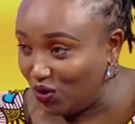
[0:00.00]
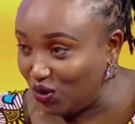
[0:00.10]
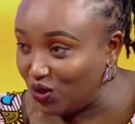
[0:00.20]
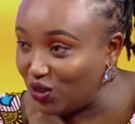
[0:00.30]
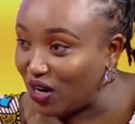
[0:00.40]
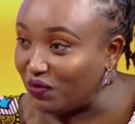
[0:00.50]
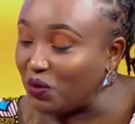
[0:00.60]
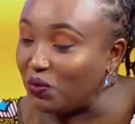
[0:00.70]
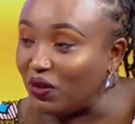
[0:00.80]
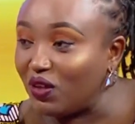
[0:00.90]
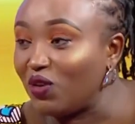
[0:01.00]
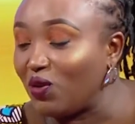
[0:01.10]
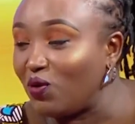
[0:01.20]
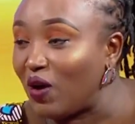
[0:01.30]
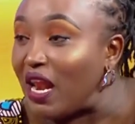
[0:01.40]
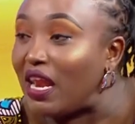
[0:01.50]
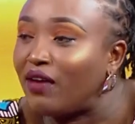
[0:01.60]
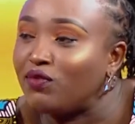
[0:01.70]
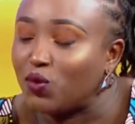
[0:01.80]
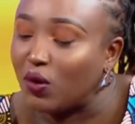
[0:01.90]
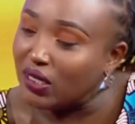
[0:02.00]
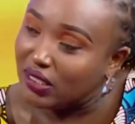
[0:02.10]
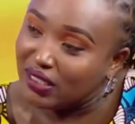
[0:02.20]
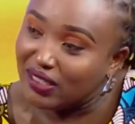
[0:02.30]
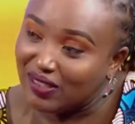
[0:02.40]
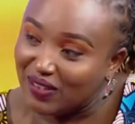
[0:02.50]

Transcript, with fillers: or do you travel with, you know, a loved one? Oh